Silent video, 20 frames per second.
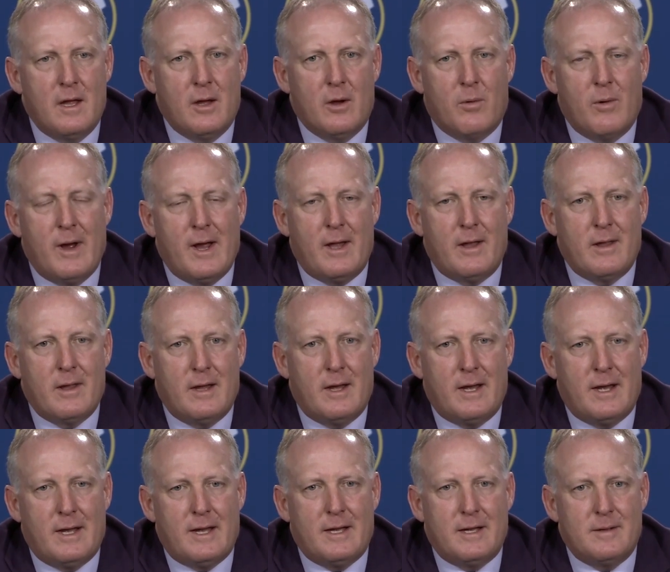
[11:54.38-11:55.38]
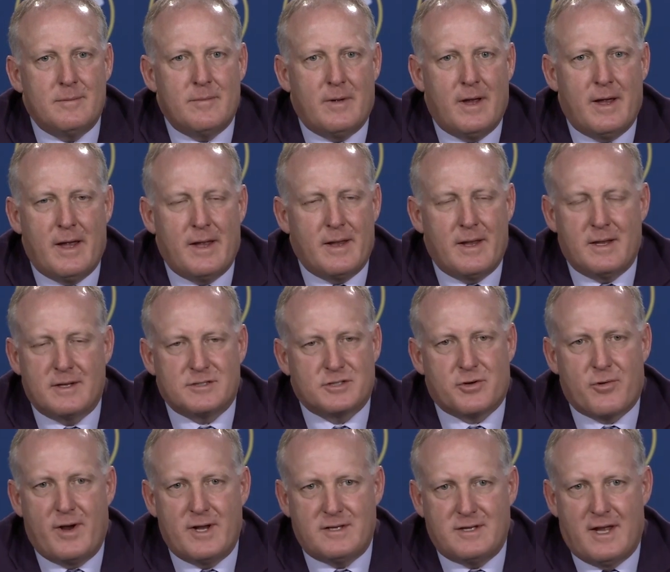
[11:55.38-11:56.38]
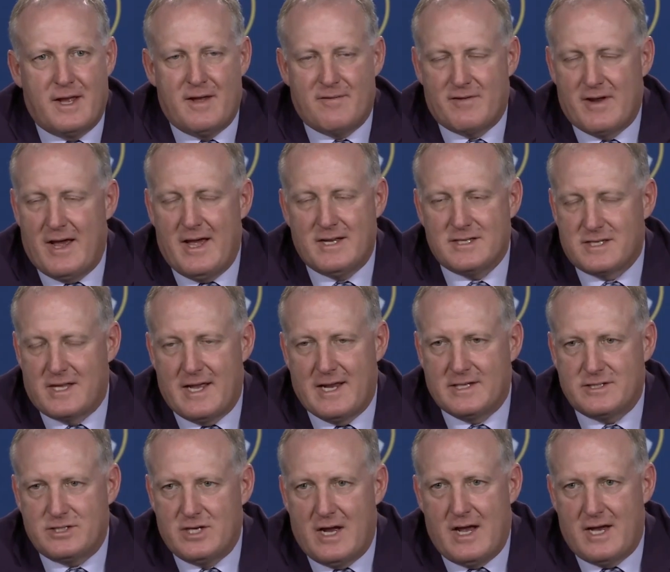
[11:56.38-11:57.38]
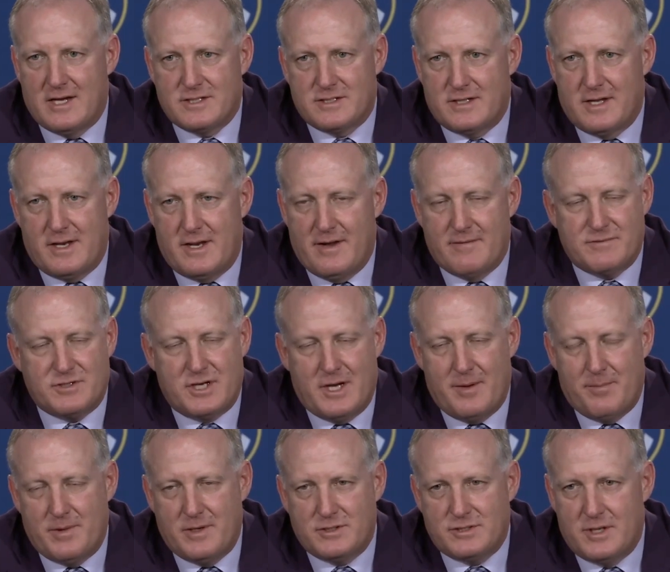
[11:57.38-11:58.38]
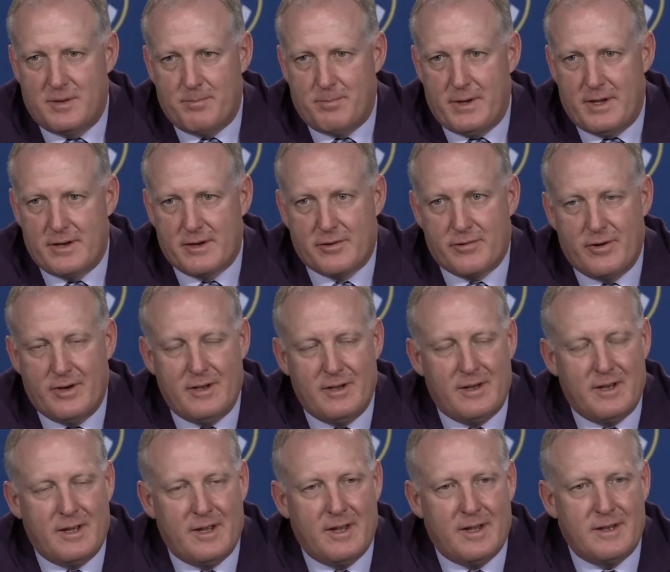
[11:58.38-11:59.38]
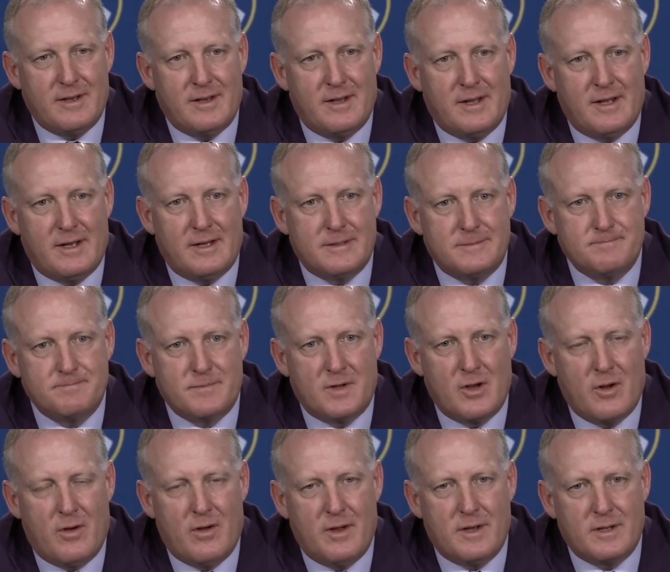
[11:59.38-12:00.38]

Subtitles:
Well, it's great to have guys like Josh that have championship pedigree. And, you know,